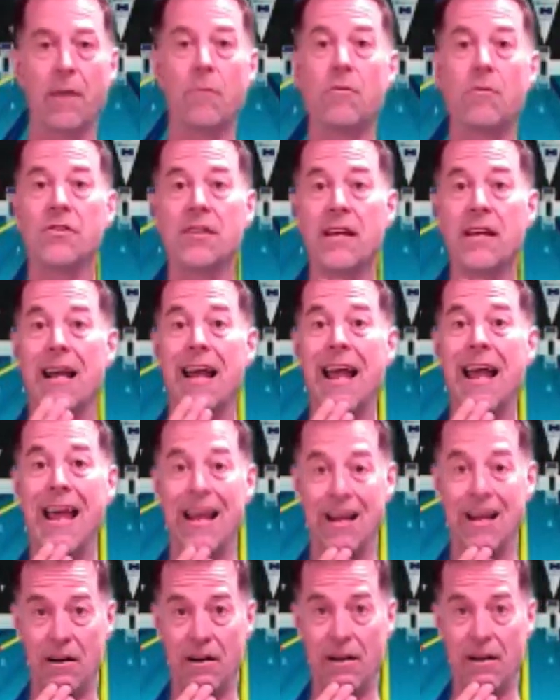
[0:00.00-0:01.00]
We're just going to
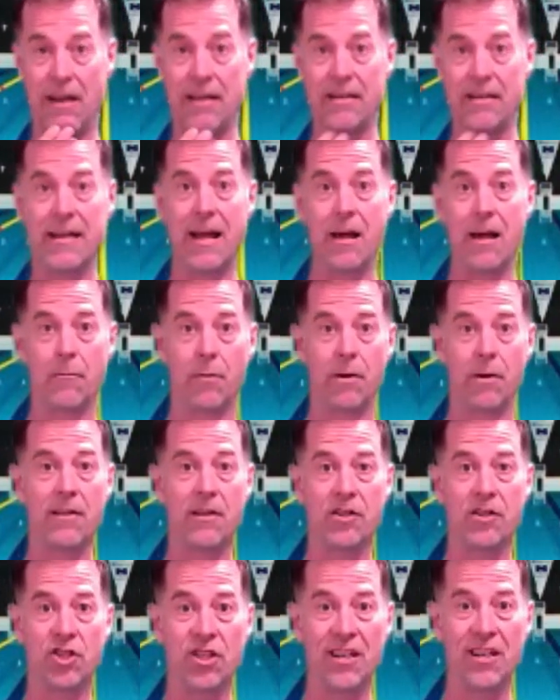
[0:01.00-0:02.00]
hang our head down, bring
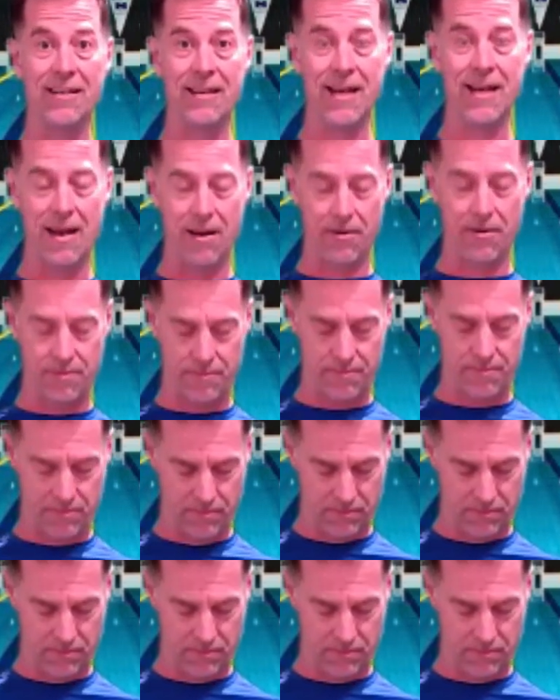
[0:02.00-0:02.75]
the chin down.